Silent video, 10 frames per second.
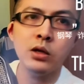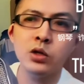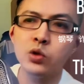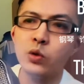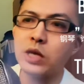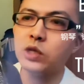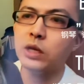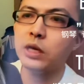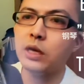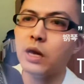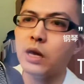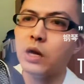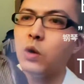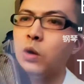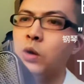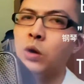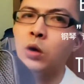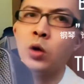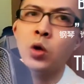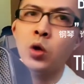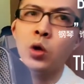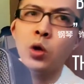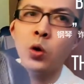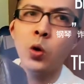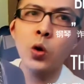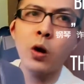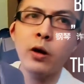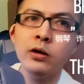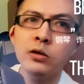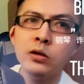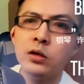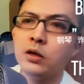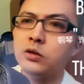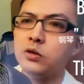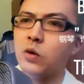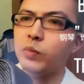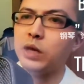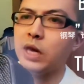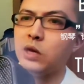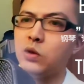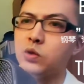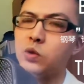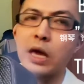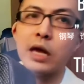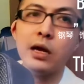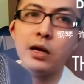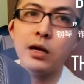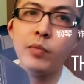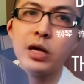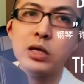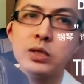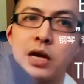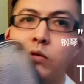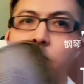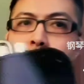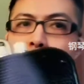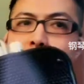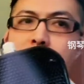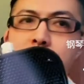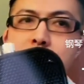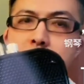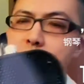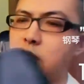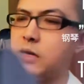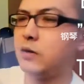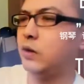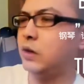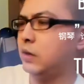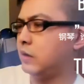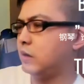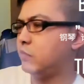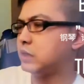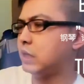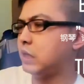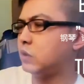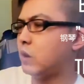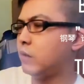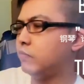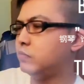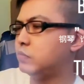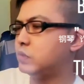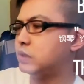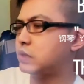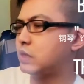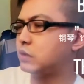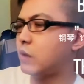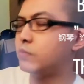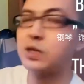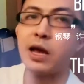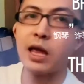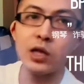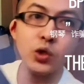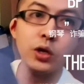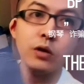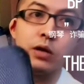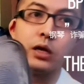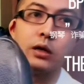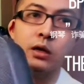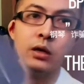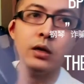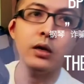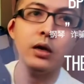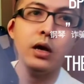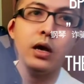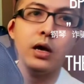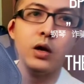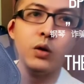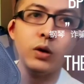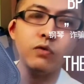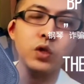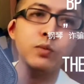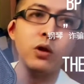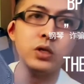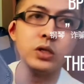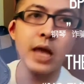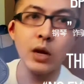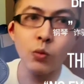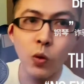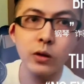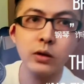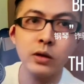to actually hook on your piano to get a better sound. All right, this is basically Tomsline Engineering, one of the smallest 10-watt